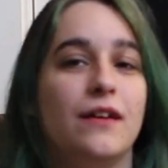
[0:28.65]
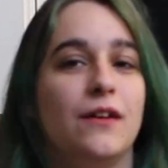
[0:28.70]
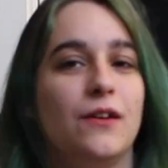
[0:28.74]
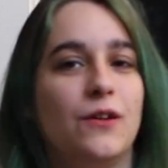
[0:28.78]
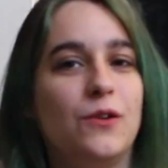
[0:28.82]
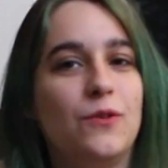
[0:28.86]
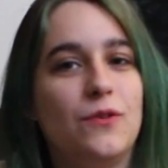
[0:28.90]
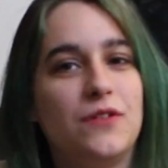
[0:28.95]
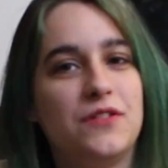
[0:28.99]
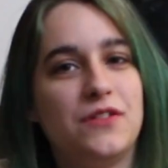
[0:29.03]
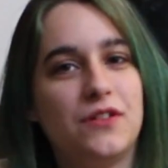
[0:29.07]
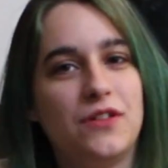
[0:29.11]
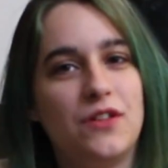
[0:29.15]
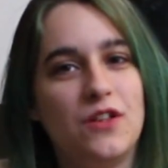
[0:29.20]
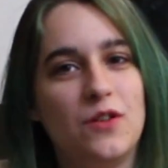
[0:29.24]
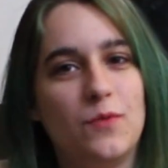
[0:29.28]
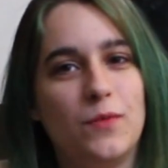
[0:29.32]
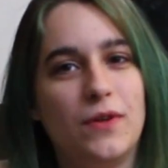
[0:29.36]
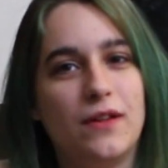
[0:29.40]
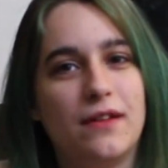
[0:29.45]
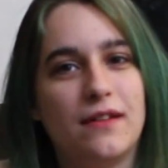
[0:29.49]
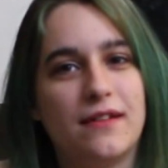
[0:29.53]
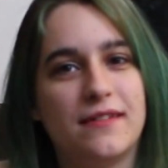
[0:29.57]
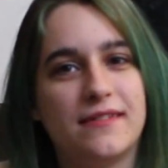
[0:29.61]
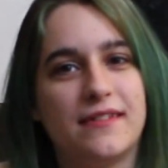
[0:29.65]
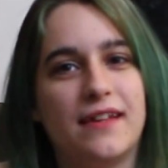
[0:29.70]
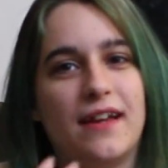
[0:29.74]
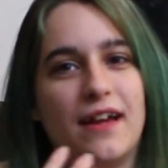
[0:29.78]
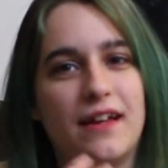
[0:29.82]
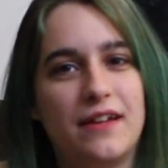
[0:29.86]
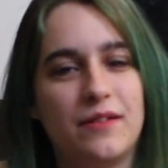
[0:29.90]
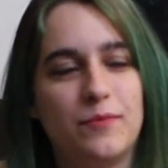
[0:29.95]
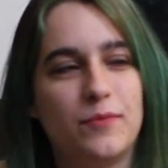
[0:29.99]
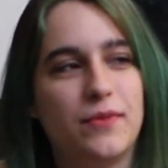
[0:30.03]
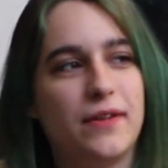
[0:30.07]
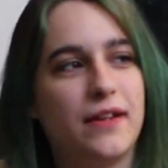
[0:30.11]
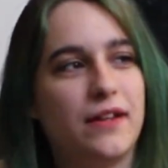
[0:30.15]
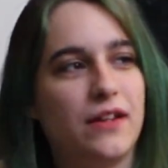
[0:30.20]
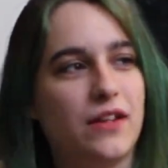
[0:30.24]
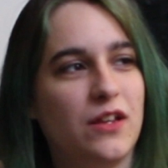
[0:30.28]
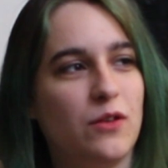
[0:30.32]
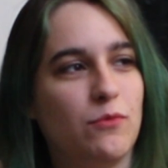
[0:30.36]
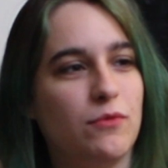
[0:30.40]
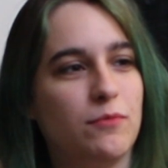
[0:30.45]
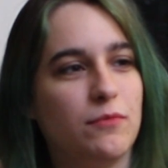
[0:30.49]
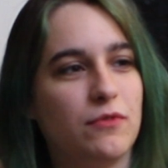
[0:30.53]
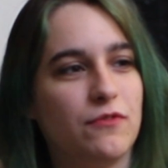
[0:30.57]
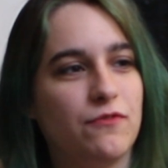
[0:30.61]
who is a human, because I hadn't played a
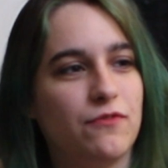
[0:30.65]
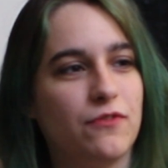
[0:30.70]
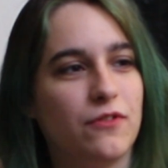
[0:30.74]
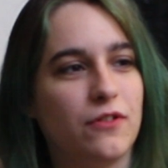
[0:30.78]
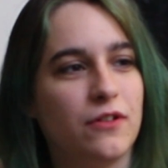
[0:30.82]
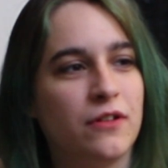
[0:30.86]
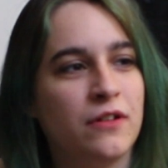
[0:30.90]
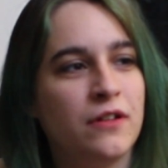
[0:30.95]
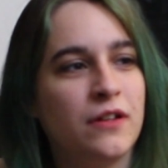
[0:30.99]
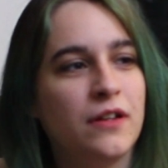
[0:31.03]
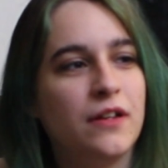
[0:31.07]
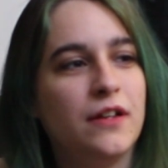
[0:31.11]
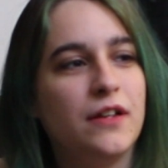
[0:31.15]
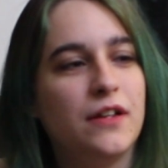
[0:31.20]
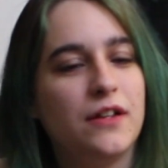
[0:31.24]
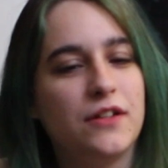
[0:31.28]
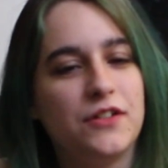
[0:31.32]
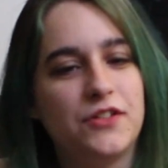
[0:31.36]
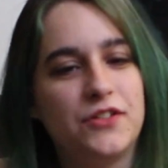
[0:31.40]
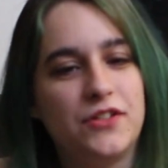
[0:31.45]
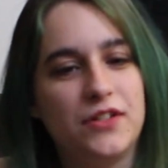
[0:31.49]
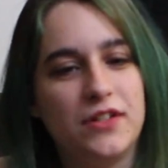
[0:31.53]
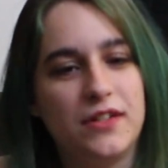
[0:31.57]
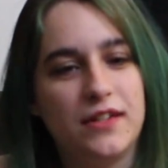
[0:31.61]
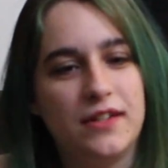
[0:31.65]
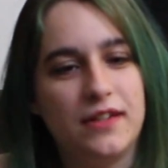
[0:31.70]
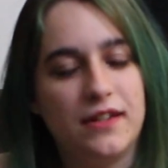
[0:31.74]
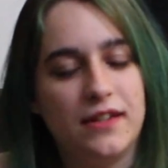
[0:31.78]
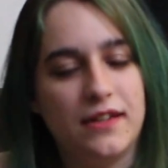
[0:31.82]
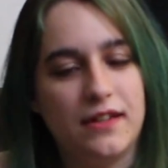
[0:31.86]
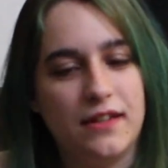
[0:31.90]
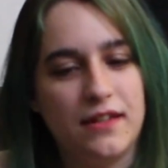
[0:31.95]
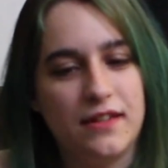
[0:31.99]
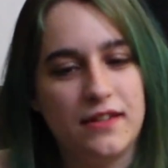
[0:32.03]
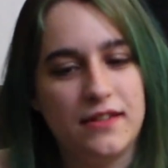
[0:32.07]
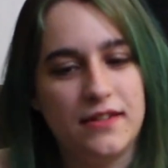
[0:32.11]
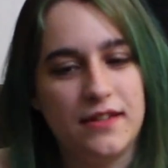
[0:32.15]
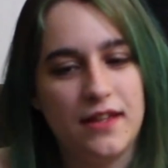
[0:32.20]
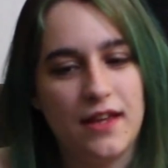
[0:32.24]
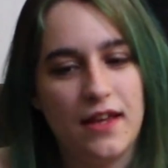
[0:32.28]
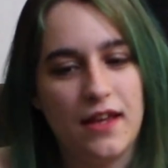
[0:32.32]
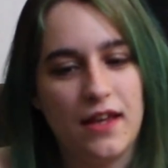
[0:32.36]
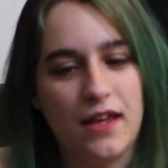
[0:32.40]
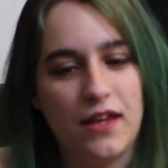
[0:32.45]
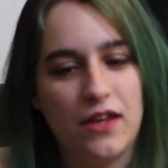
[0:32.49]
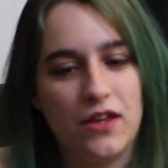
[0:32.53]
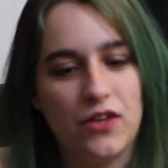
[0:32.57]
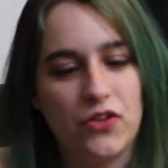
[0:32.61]
human before. She is
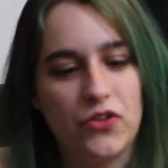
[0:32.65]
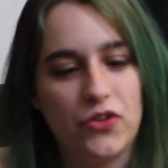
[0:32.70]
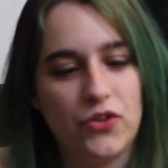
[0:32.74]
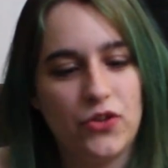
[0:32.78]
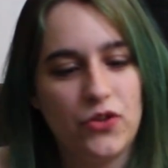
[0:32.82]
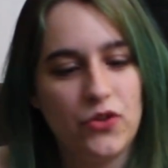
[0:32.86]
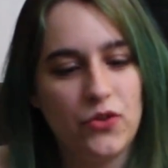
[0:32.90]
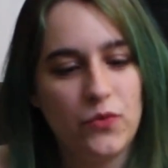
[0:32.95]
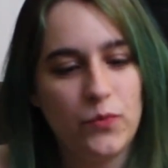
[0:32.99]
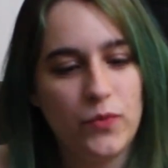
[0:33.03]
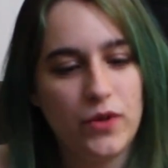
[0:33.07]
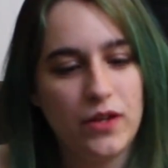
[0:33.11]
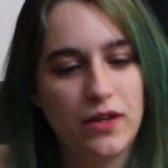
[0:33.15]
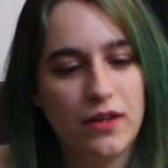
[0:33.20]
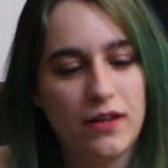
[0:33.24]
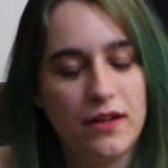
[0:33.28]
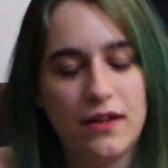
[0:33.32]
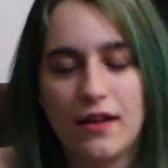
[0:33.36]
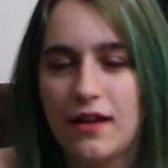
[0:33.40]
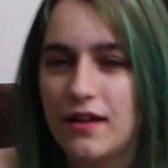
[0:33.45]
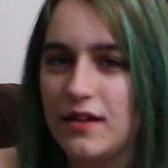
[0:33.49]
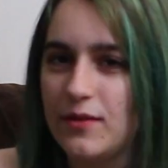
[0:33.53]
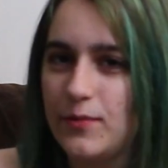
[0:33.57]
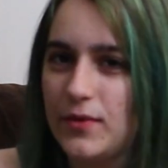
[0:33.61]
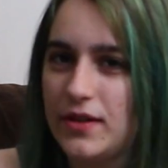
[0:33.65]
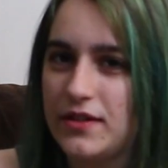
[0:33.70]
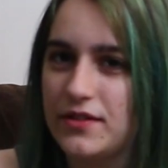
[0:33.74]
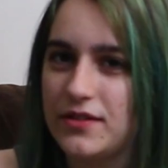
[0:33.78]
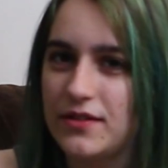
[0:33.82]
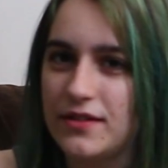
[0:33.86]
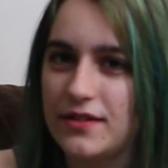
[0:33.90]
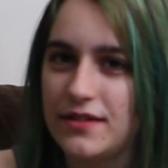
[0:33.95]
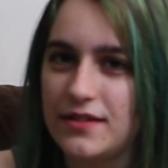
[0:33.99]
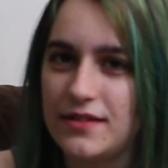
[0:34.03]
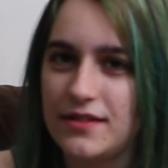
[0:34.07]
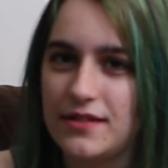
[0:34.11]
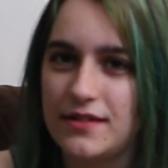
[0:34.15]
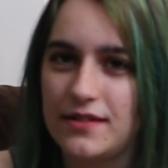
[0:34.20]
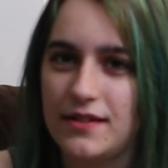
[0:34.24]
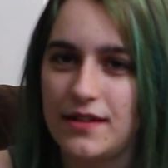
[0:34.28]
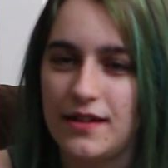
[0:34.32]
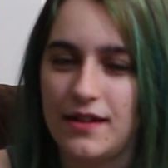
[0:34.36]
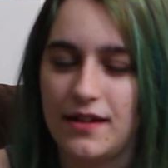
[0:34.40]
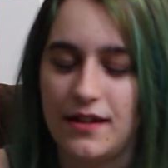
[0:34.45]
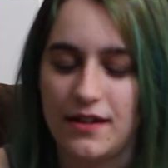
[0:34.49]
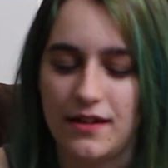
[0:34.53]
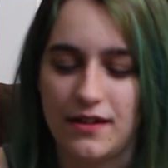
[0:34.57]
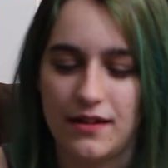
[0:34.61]
a human elementalist,
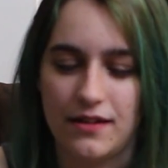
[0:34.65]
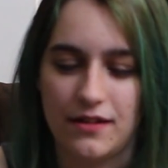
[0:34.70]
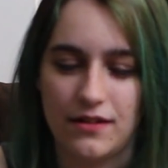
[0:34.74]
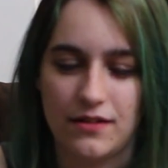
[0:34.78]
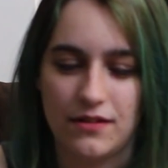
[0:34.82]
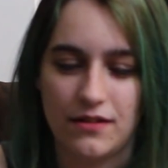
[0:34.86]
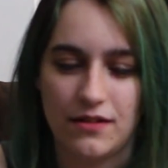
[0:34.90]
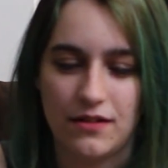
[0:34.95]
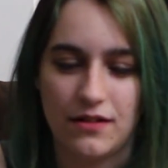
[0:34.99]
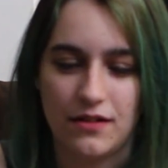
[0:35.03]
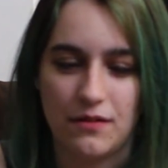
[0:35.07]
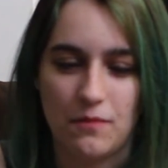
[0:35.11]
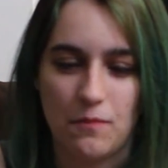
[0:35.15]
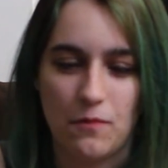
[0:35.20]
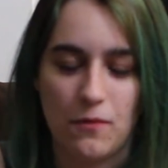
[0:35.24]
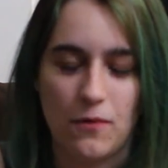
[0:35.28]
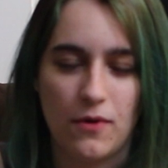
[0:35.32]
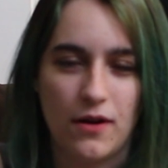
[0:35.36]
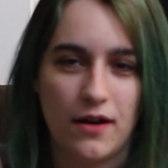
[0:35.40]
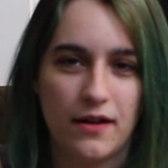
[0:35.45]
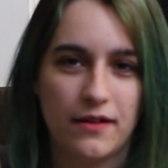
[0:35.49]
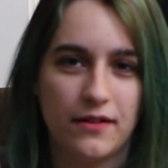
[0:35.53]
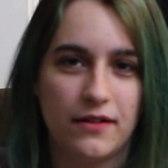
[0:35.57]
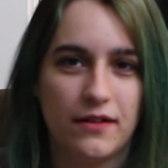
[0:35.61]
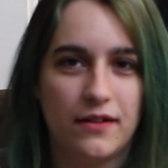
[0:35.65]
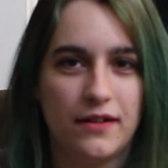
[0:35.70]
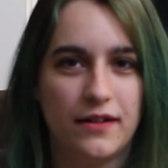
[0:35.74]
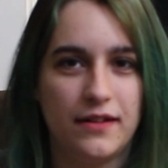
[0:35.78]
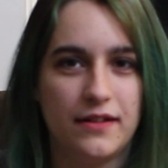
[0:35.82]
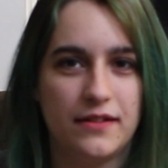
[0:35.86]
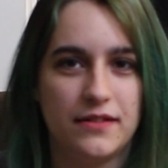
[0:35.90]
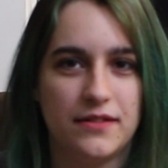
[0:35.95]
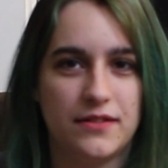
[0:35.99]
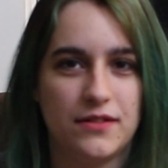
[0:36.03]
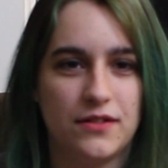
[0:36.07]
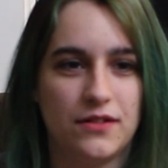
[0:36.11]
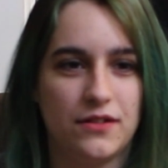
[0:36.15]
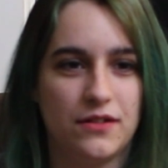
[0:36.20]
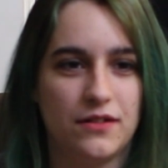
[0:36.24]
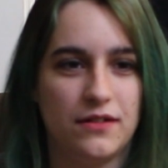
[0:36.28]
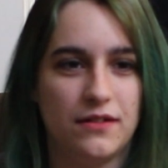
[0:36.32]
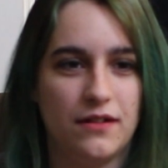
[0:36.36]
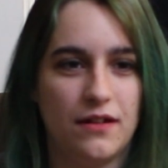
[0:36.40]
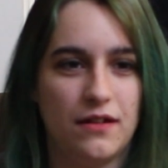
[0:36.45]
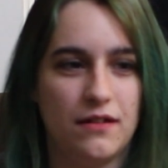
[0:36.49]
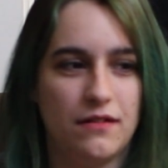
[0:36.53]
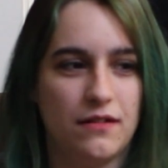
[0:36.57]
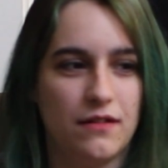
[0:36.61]
and water is
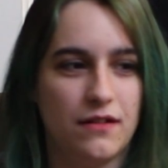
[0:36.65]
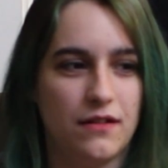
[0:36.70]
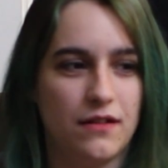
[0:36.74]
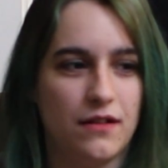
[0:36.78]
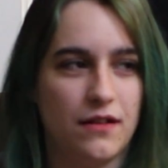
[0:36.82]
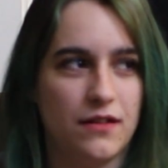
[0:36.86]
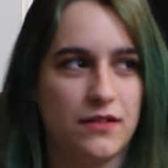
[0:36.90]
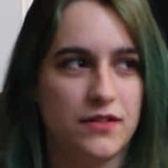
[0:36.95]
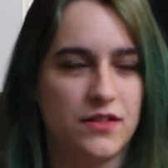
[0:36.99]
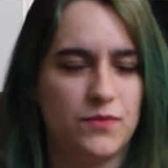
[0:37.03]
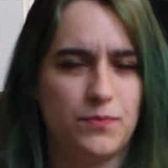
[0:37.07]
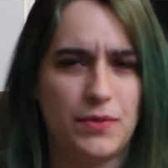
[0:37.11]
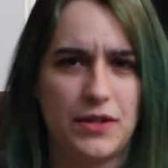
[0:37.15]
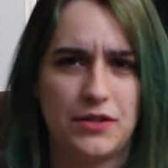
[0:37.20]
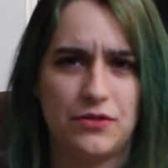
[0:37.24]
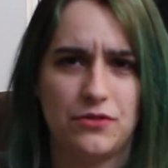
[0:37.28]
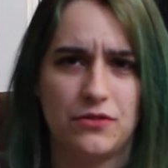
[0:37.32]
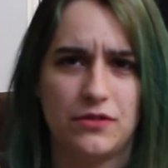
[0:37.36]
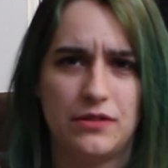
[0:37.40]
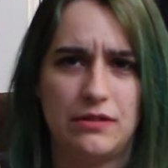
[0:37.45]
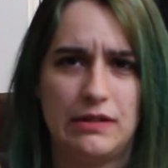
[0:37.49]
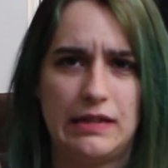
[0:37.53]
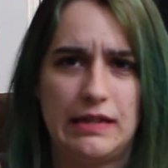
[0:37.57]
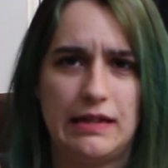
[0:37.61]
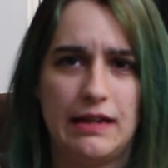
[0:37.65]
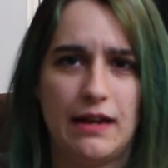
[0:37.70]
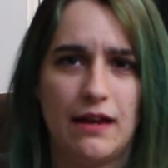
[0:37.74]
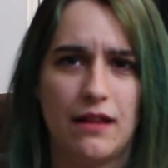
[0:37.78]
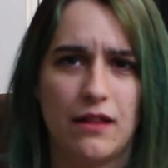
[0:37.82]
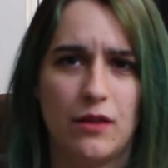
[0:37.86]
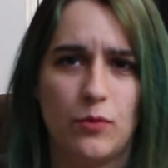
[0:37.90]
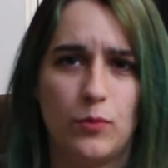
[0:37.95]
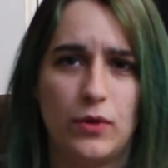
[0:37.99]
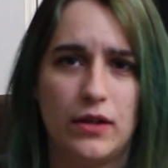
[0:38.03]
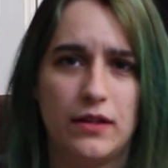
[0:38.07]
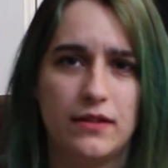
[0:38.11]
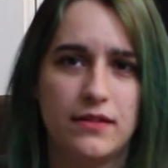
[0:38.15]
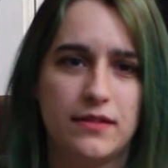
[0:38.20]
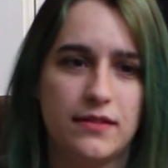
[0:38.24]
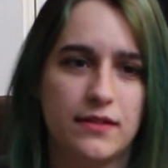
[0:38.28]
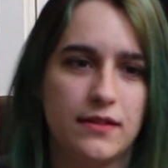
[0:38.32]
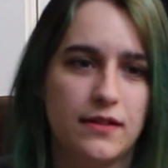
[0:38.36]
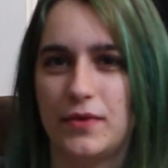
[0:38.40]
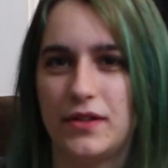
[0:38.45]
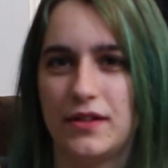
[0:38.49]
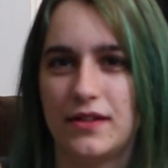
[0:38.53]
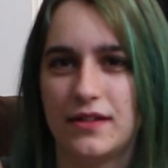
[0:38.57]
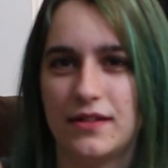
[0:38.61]
her specialty element,
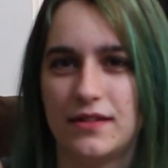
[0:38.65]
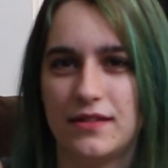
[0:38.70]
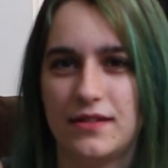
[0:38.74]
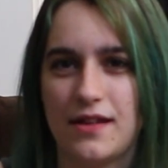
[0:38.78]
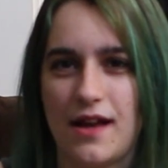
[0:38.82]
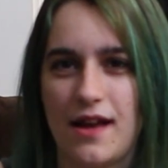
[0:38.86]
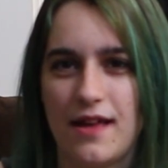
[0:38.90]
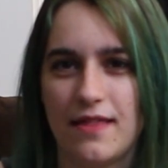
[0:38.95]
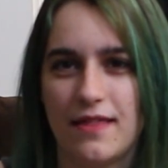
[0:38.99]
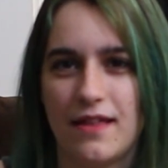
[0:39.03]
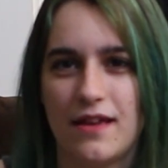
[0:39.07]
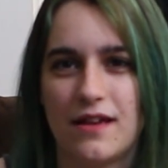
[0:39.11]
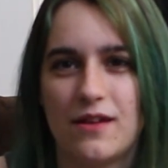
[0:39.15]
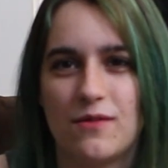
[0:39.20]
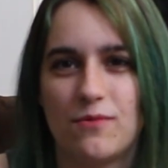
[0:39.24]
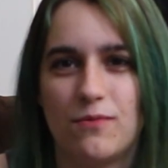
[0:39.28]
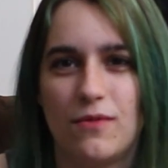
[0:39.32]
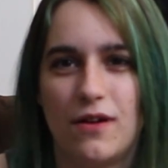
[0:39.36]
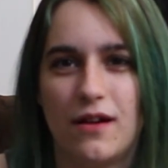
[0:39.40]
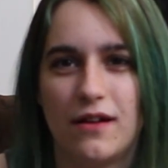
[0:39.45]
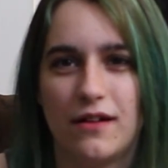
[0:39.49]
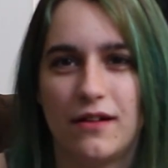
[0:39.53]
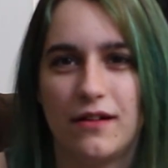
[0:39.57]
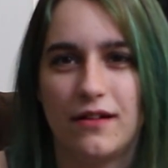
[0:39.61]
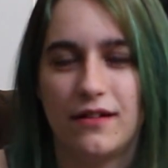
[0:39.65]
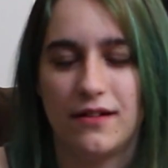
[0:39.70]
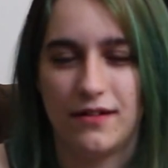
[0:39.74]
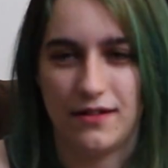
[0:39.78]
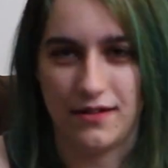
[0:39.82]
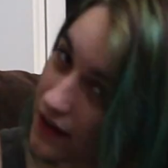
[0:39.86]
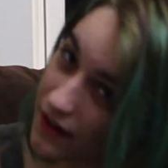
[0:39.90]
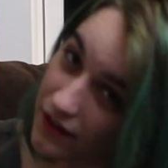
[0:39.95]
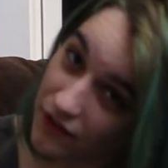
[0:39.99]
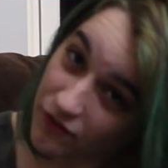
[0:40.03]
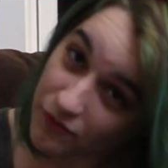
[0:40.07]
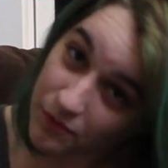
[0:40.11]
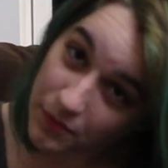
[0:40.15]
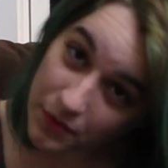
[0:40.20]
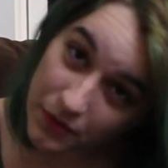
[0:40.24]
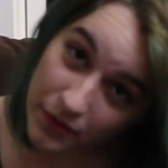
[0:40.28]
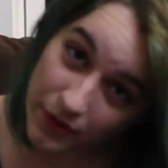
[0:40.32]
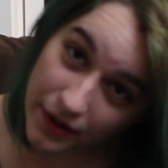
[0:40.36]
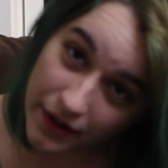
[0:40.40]
because I like water. I have blue